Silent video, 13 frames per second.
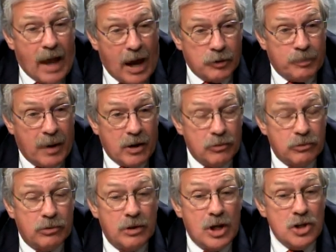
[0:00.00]

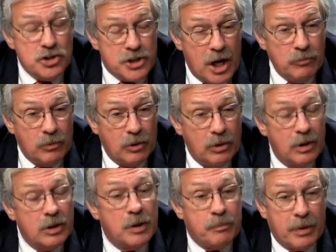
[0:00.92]
taxpayers in
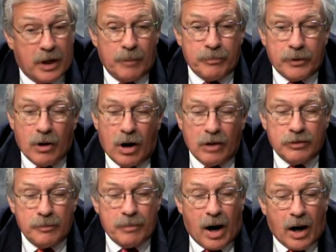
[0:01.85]
general to pick up the
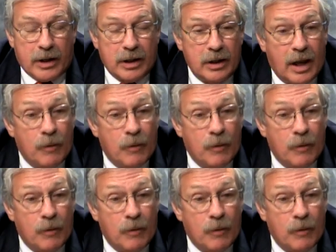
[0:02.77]
cost of parking,